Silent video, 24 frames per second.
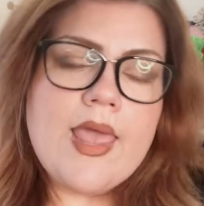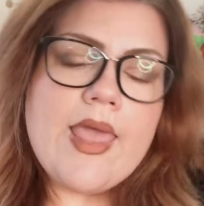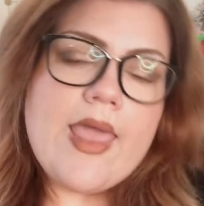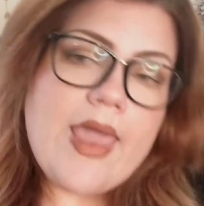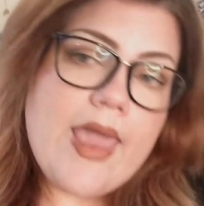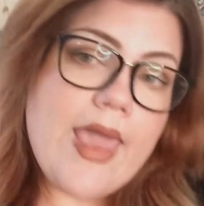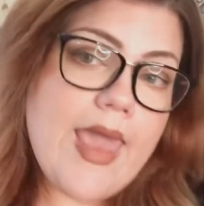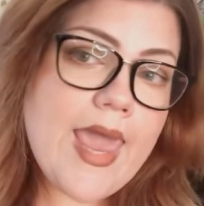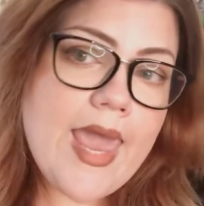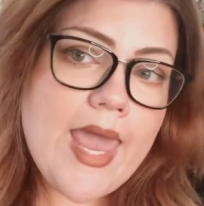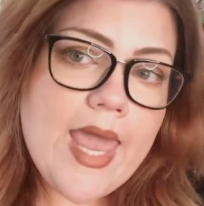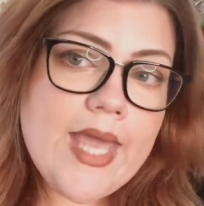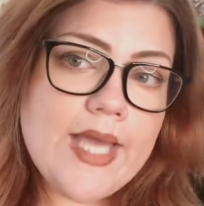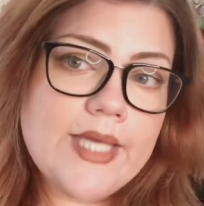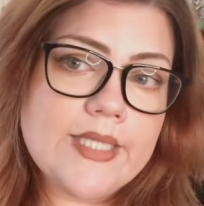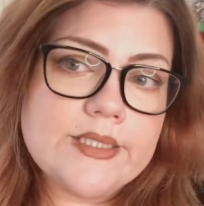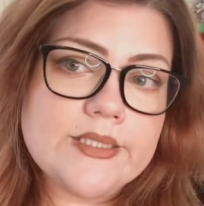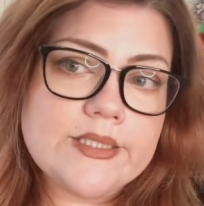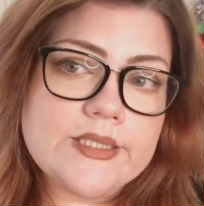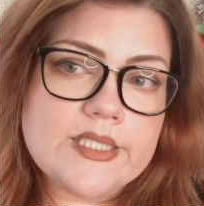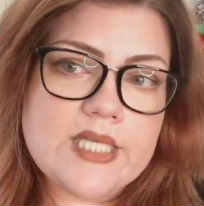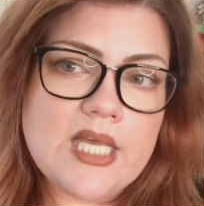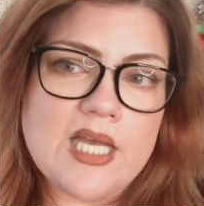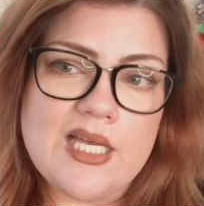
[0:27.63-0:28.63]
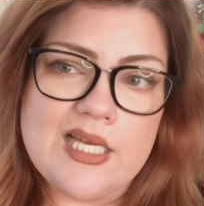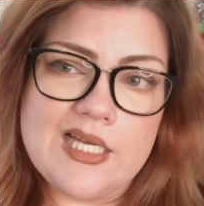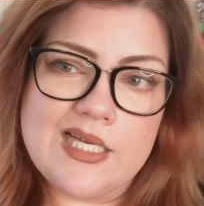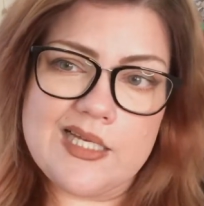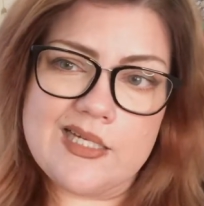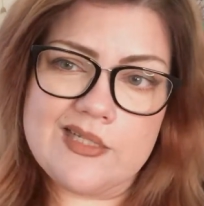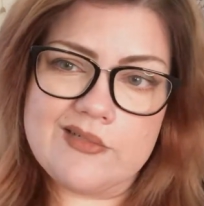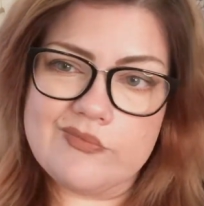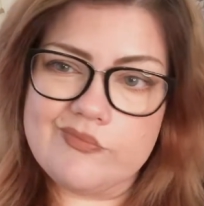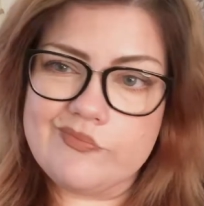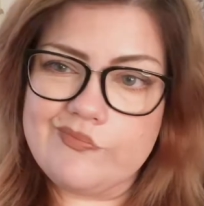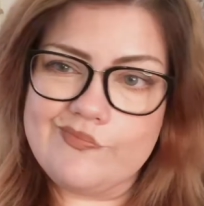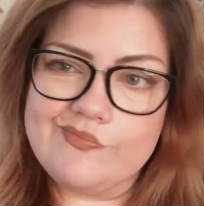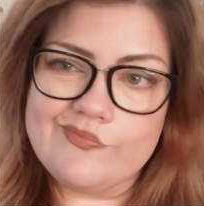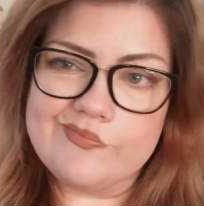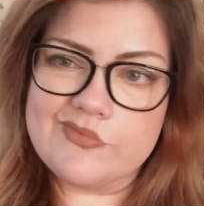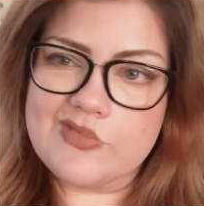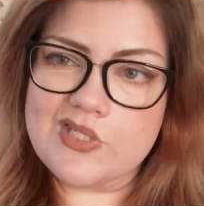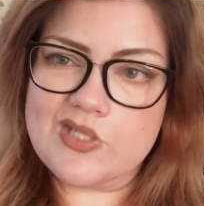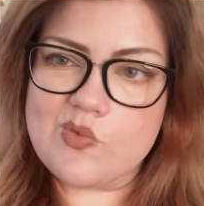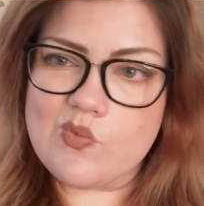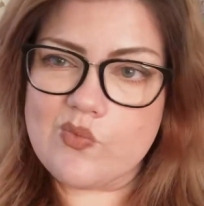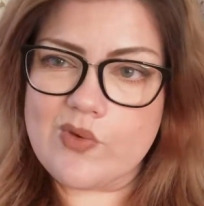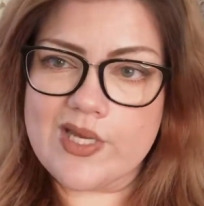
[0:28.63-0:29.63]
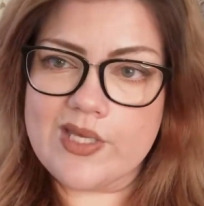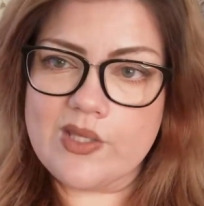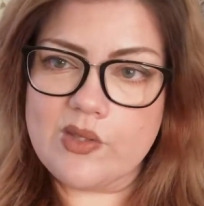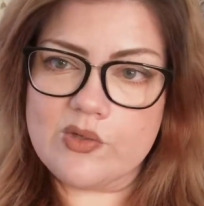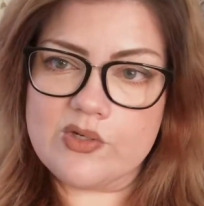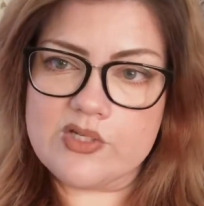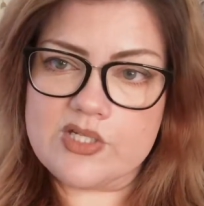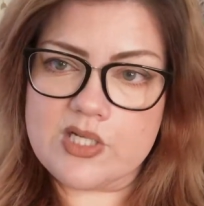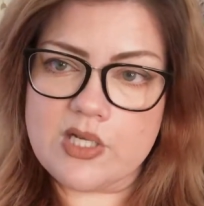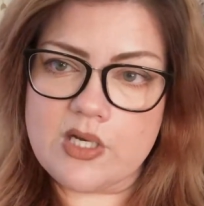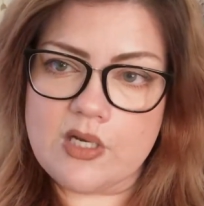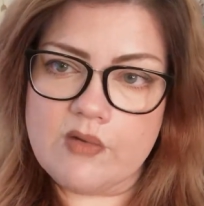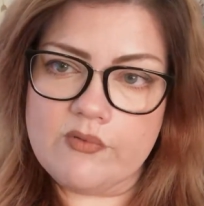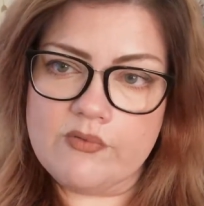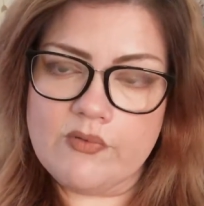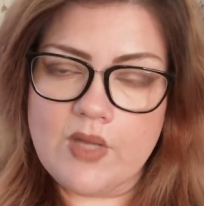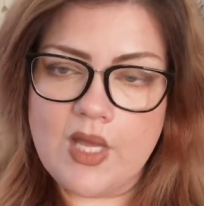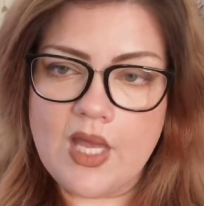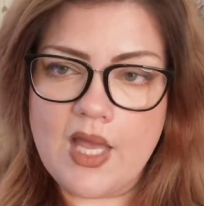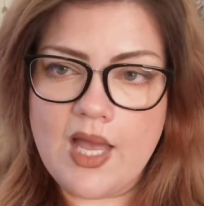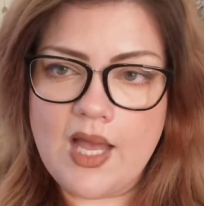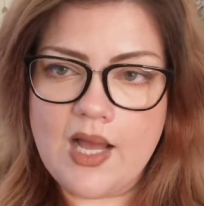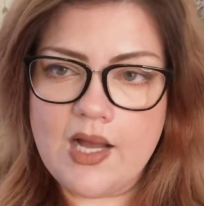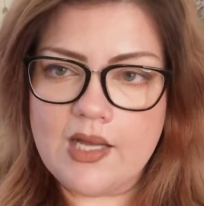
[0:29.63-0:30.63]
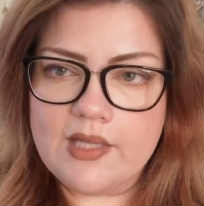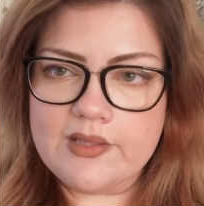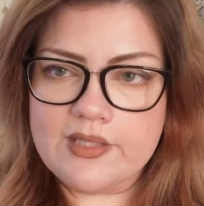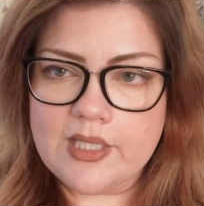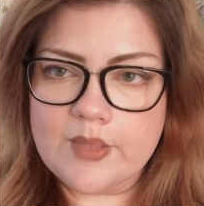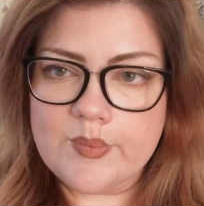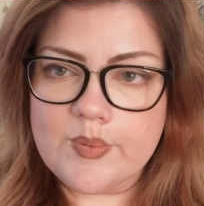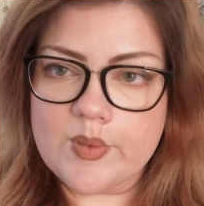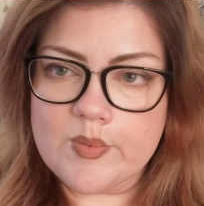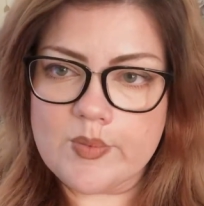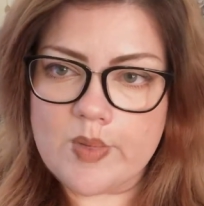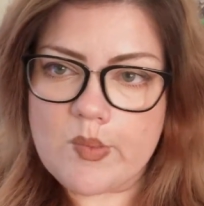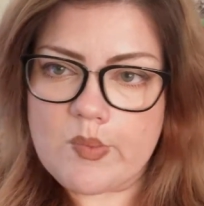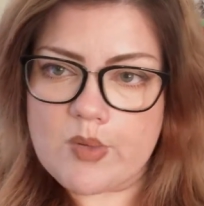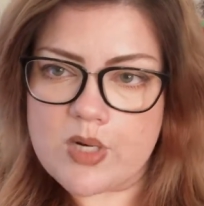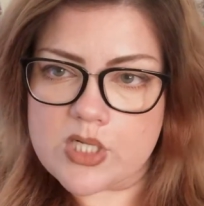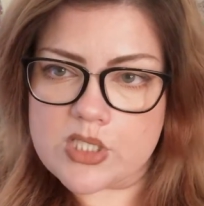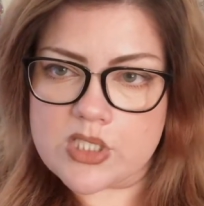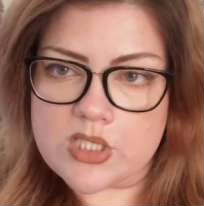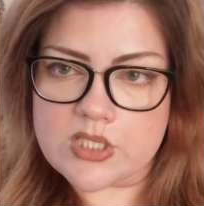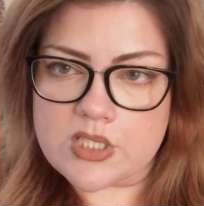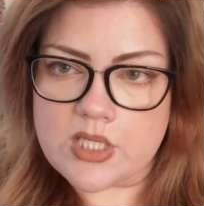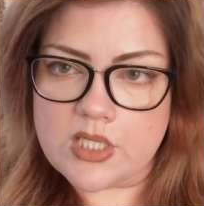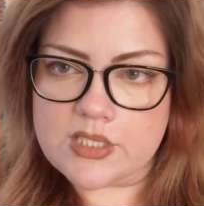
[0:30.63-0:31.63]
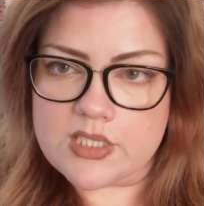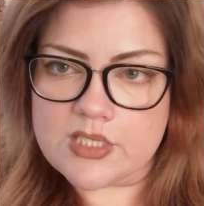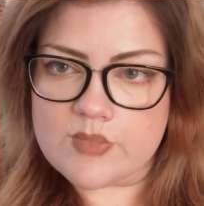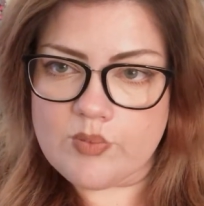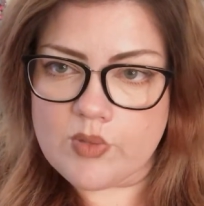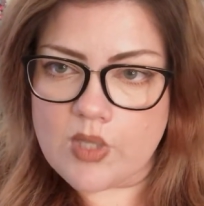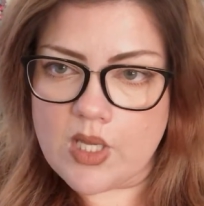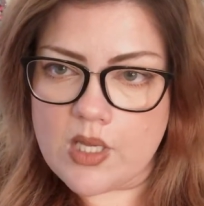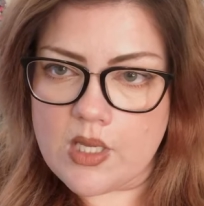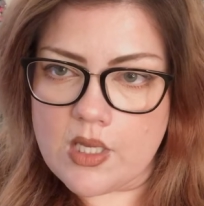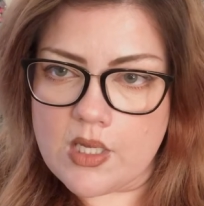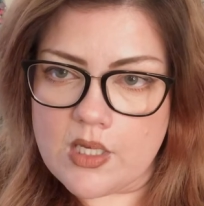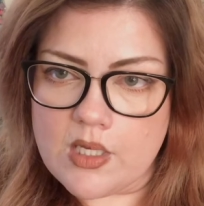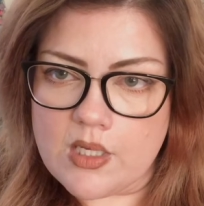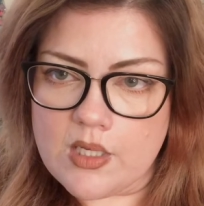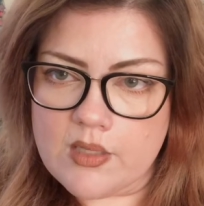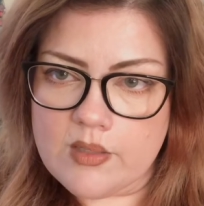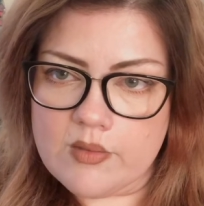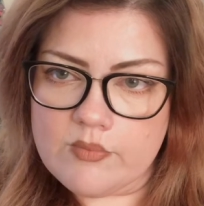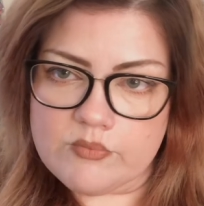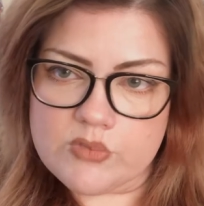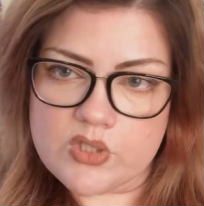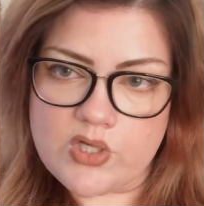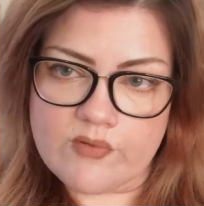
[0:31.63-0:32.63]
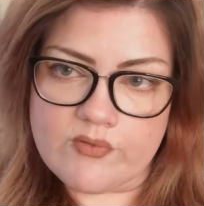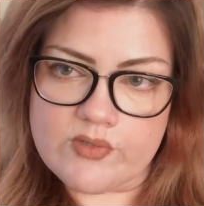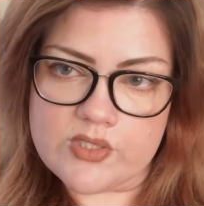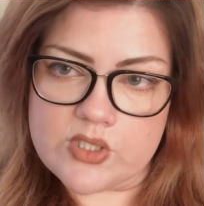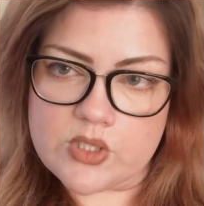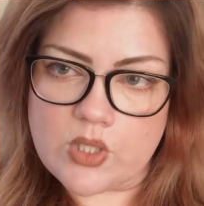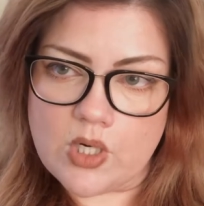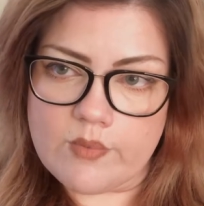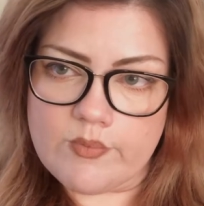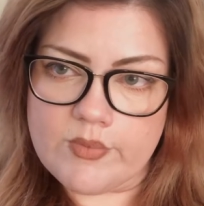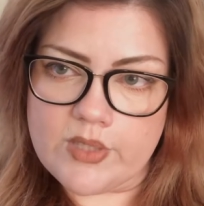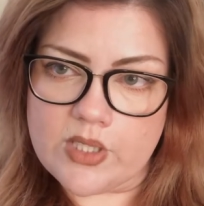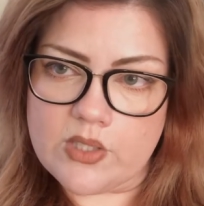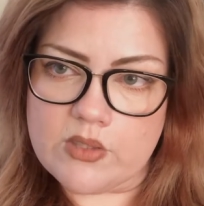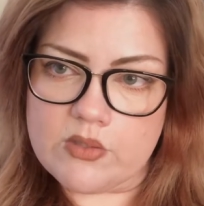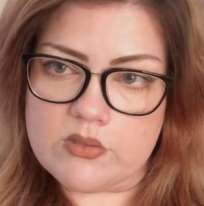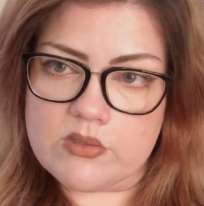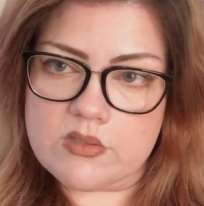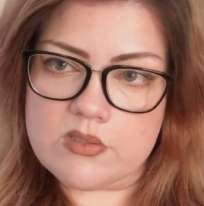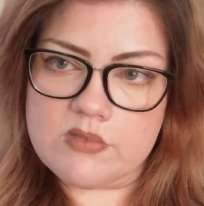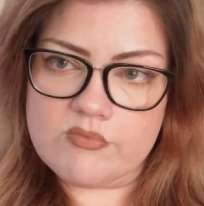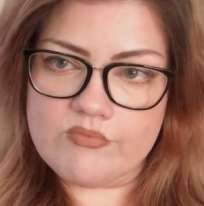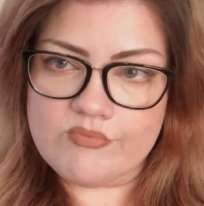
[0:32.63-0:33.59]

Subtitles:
And just regular stuff. I thought I'd put my brushes on display, Jeffree Star mirrors,